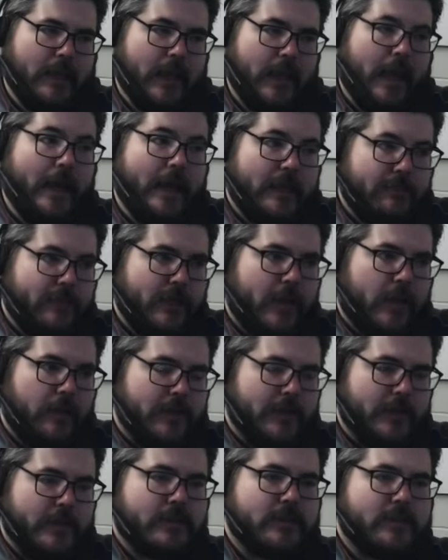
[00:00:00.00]
I have
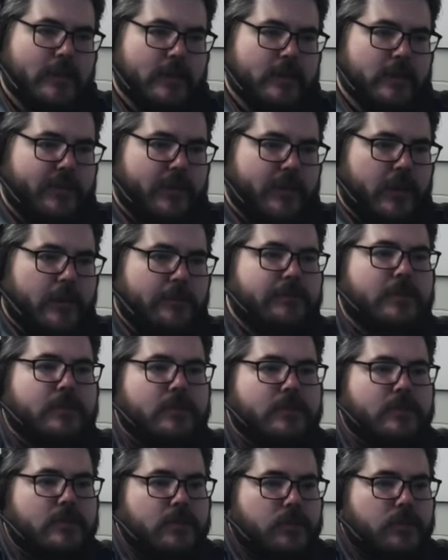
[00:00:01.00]
found that it's not developed